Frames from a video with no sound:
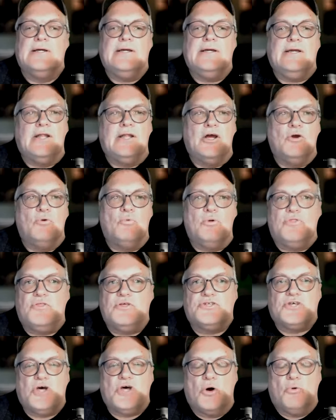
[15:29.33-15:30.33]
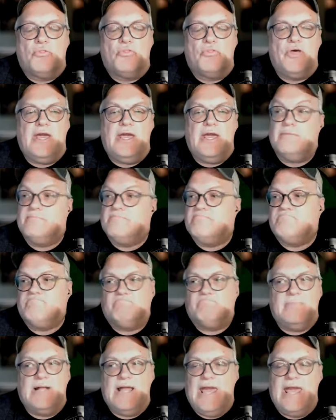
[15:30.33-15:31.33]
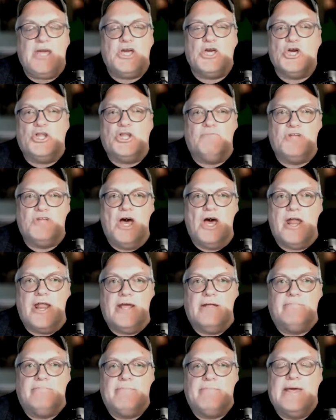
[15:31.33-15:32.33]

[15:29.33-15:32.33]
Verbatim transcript: you know, with this whole thing. He couldn't have done it.